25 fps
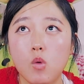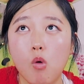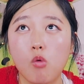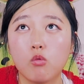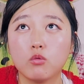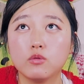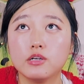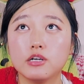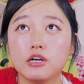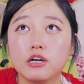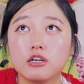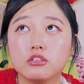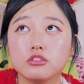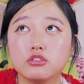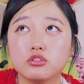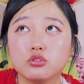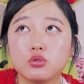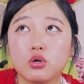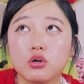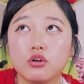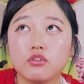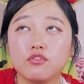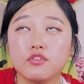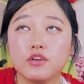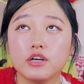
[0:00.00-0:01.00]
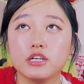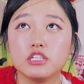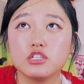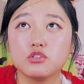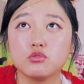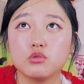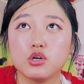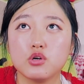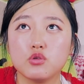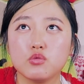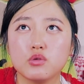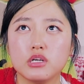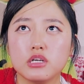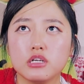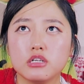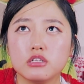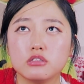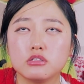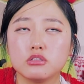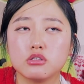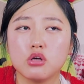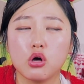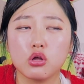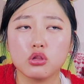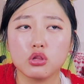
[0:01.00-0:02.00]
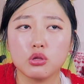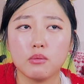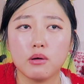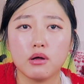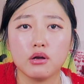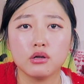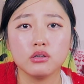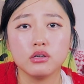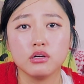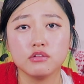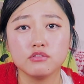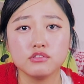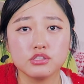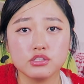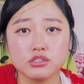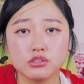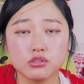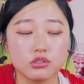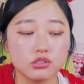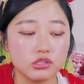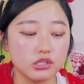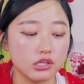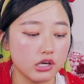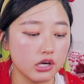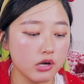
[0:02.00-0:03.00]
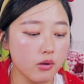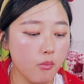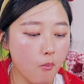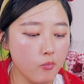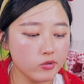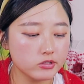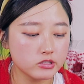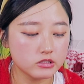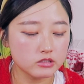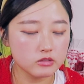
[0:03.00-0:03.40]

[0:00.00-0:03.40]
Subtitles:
we had a short phase where we talked about it every single day.